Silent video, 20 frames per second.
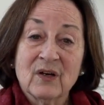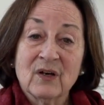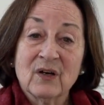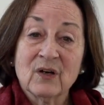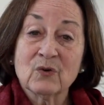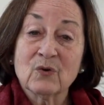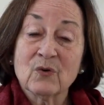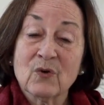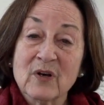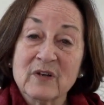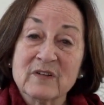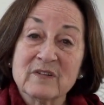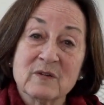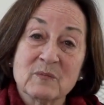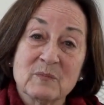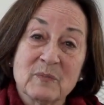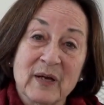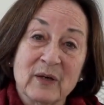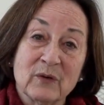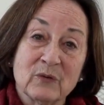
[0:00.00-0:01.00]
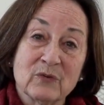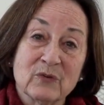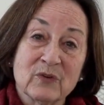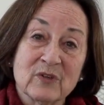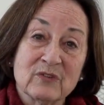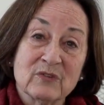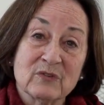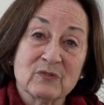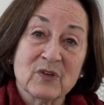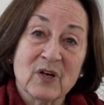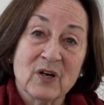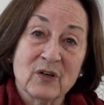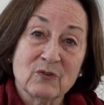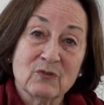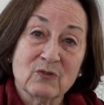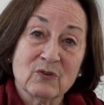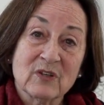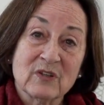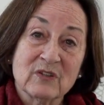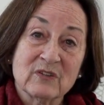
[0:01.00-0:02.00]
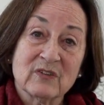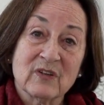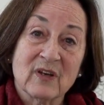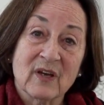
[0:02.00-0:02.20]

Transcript: across the boundaries of countries